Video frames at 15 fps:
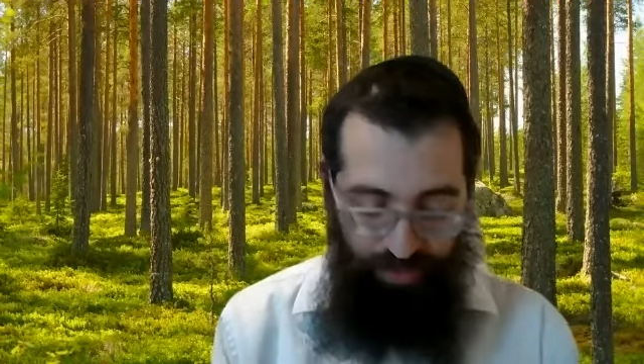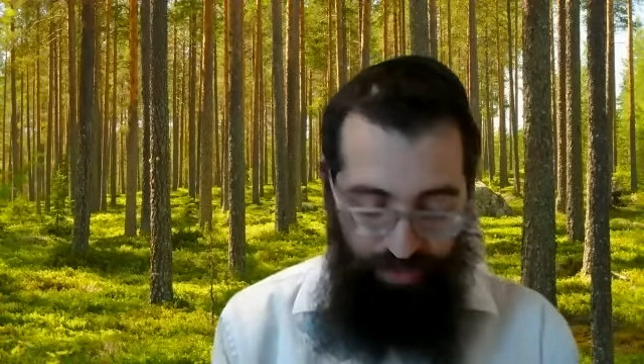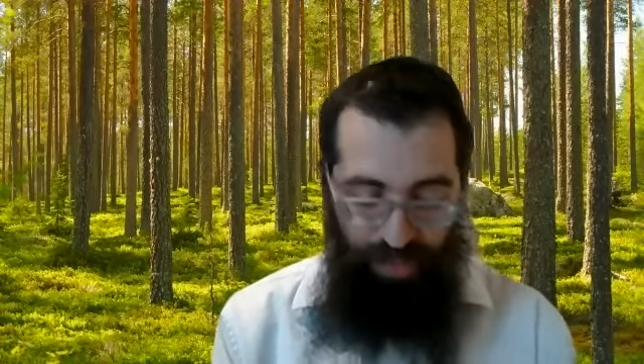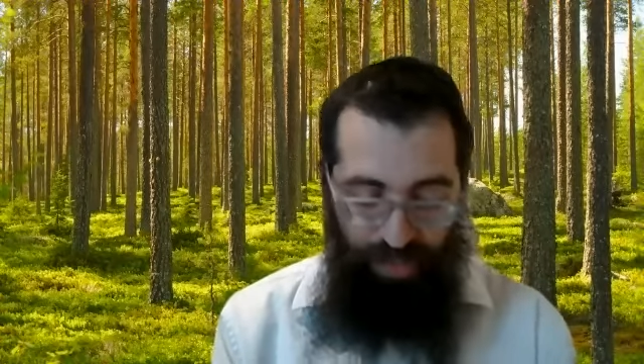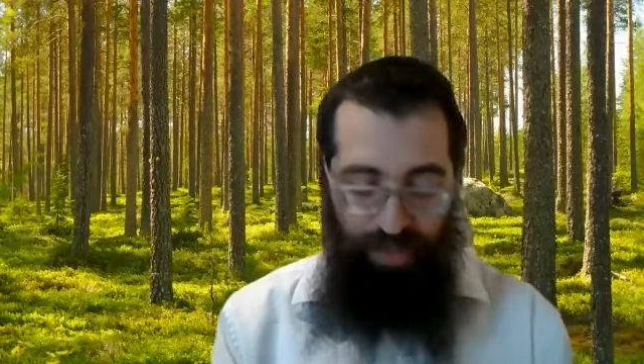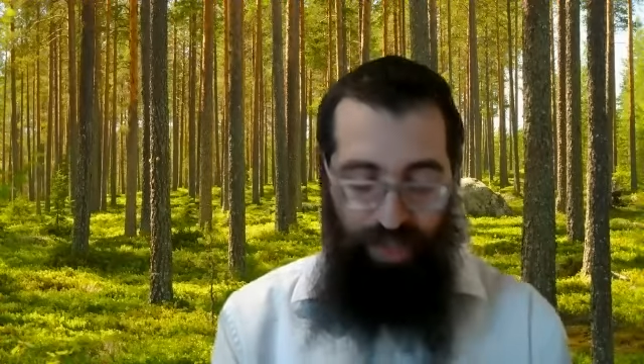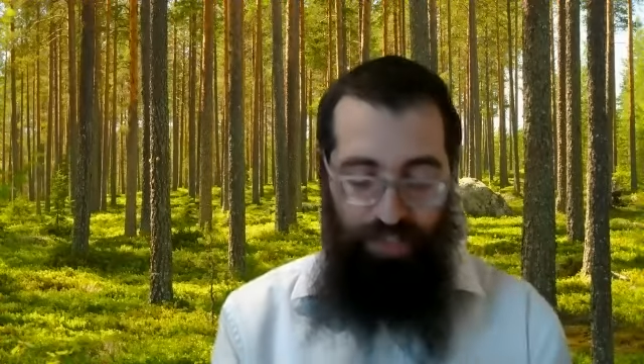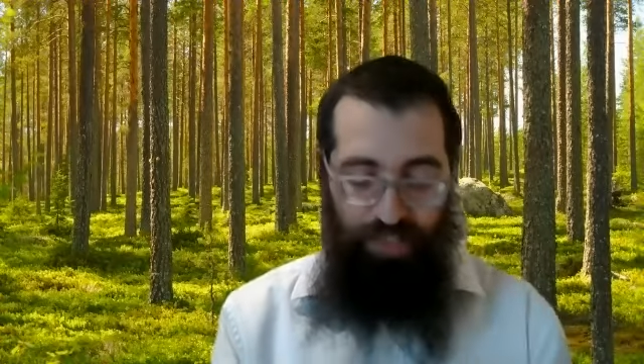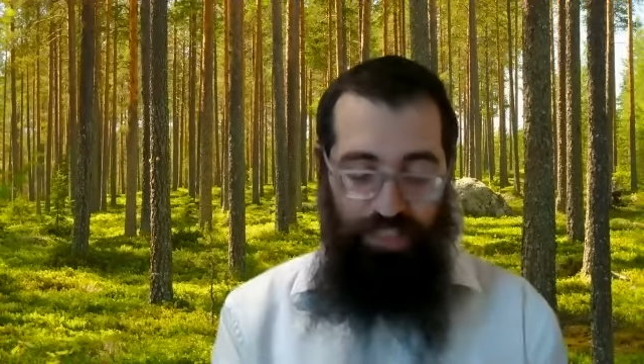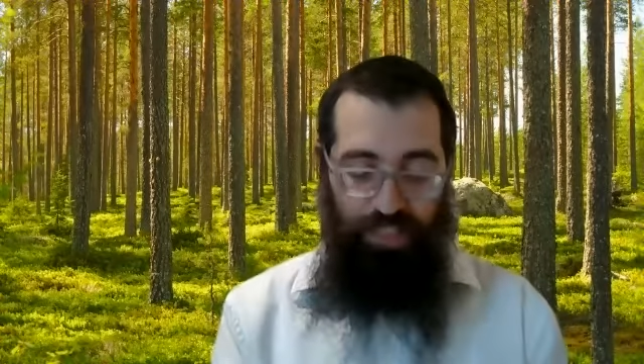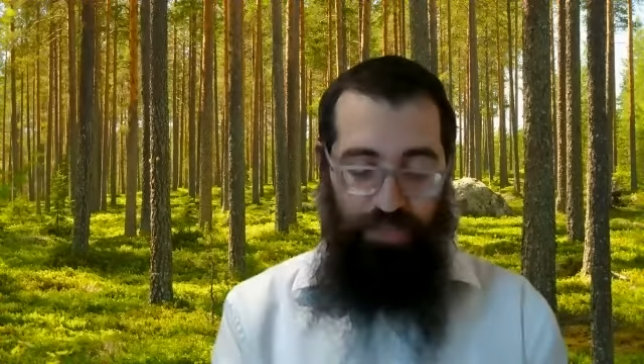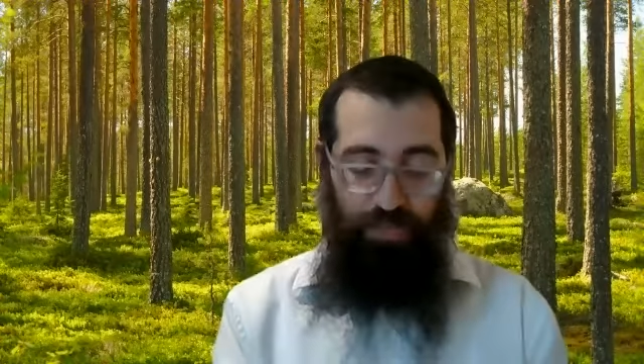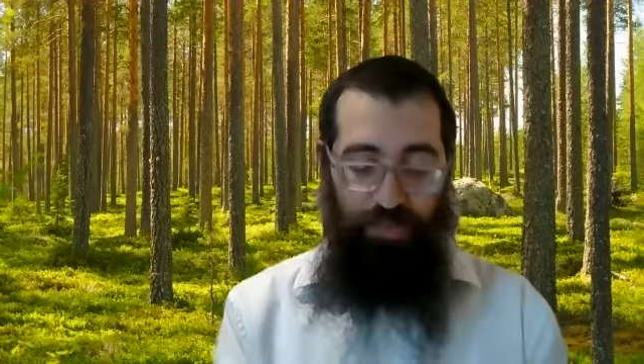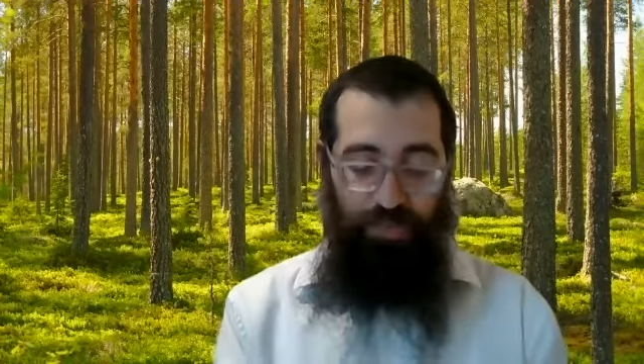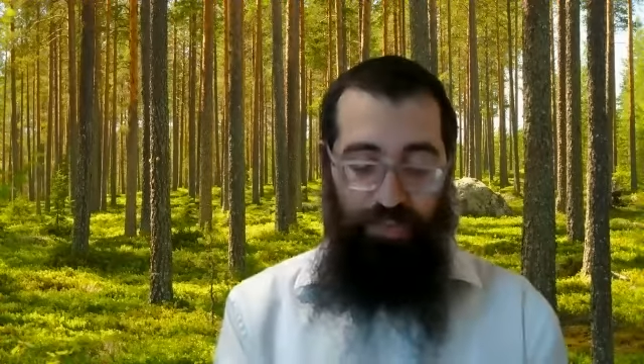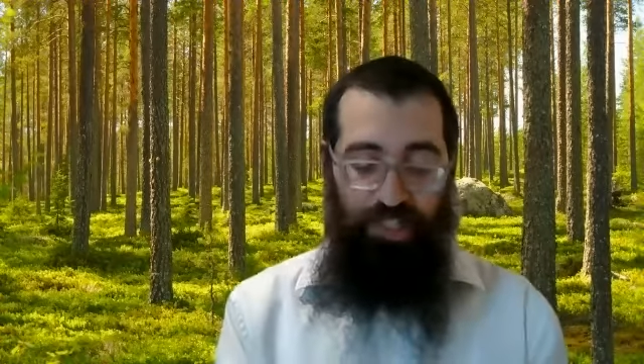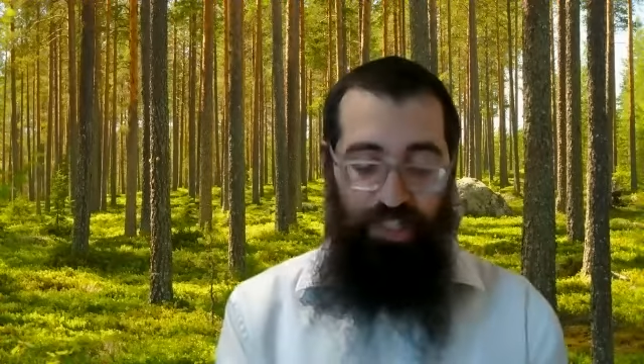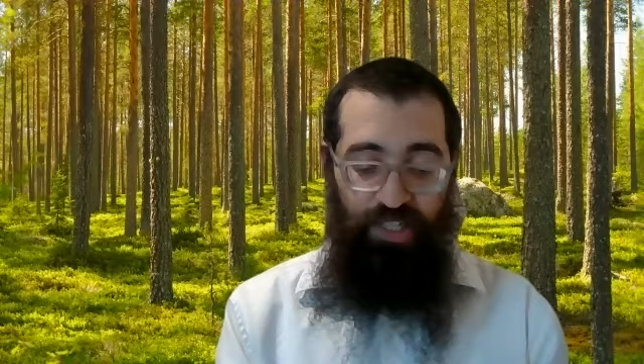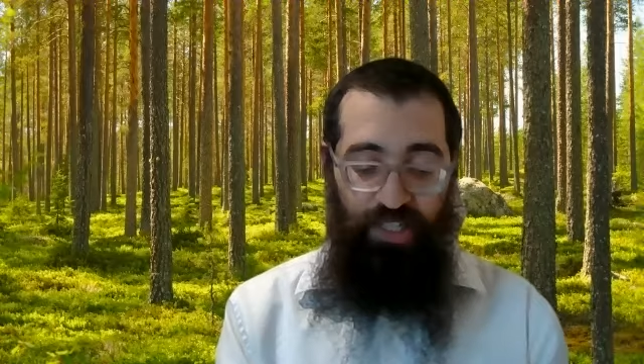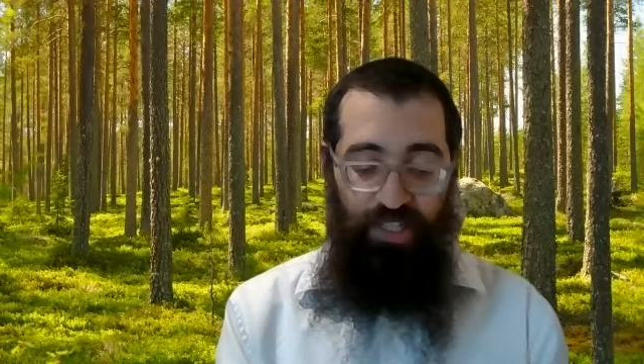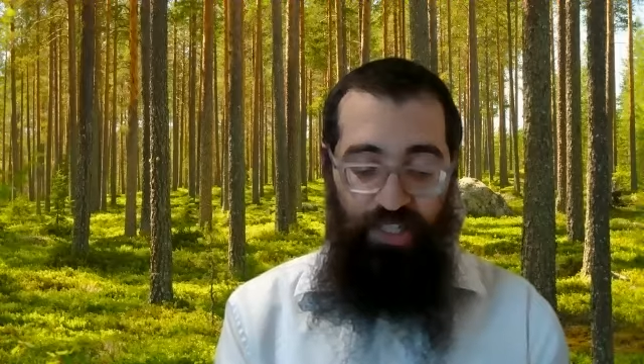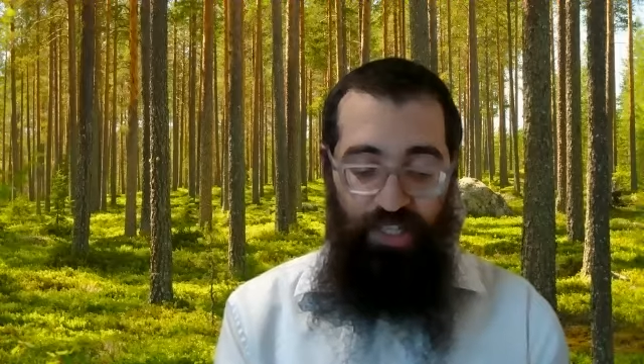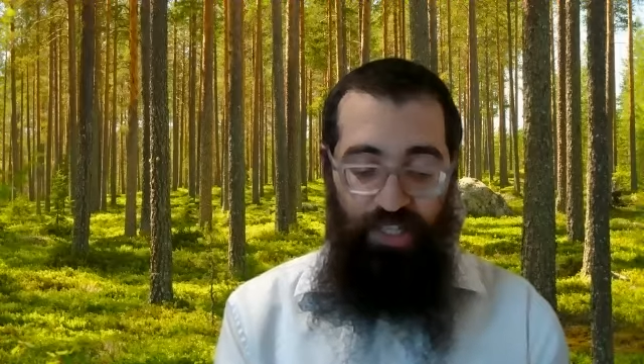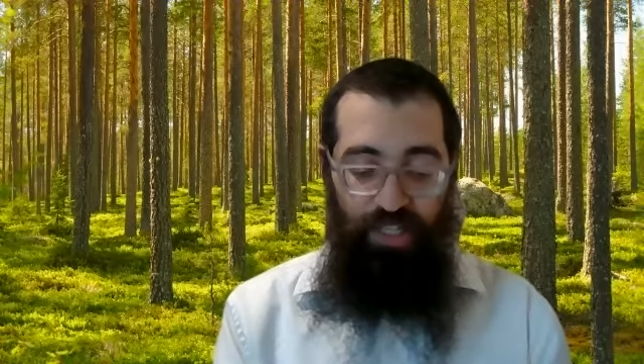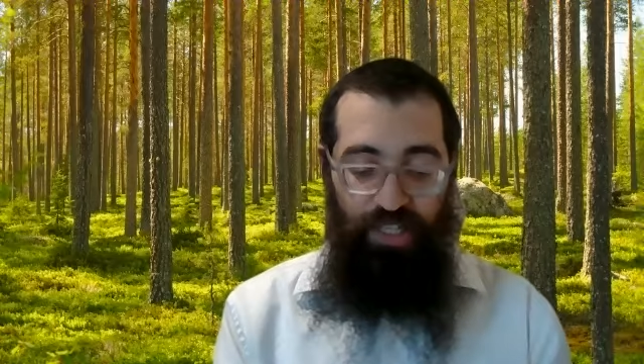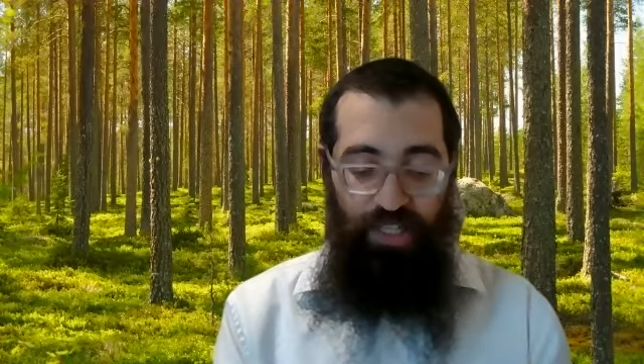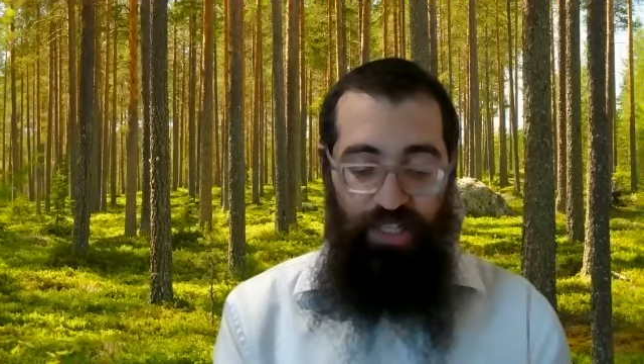And the idea spiritually